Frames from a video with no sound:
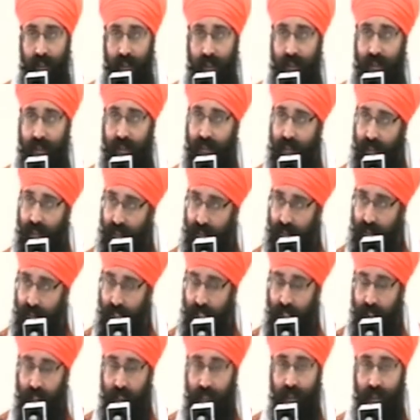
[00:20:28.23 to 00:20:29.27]
You're just a
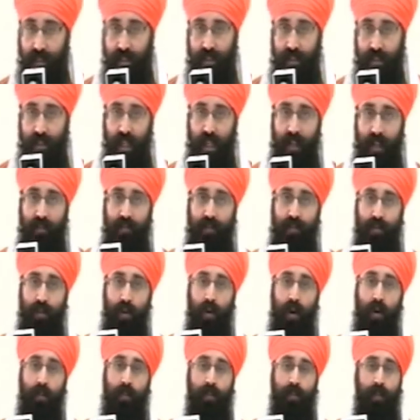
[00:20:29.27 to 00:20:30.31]
Sikh in
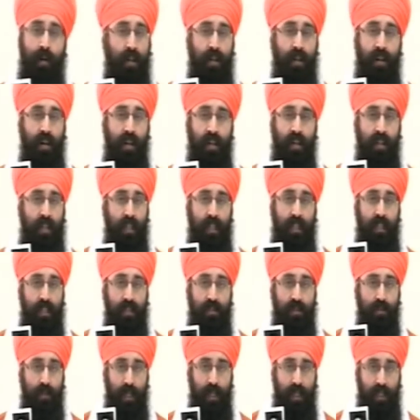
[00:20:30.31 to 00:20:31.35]
form but not in
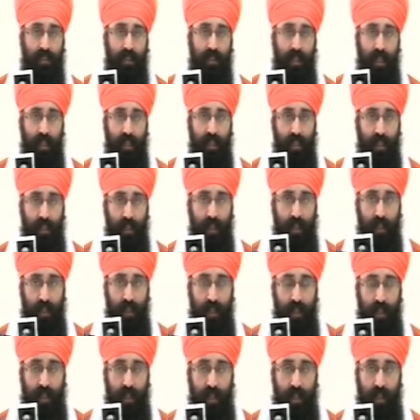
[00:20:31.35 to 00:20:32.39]
deeds or word then.
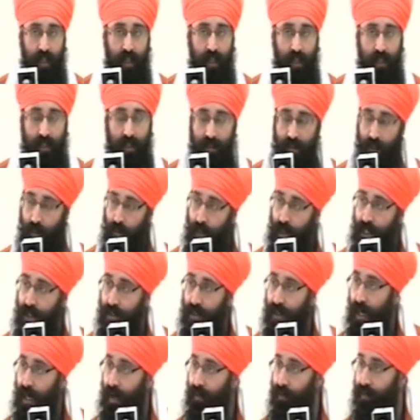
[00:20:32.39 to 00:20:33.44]
So we
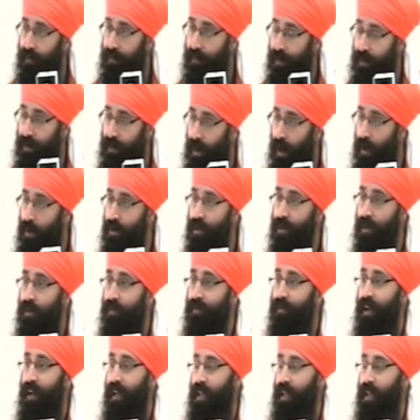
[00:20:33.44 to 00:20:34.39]
should have total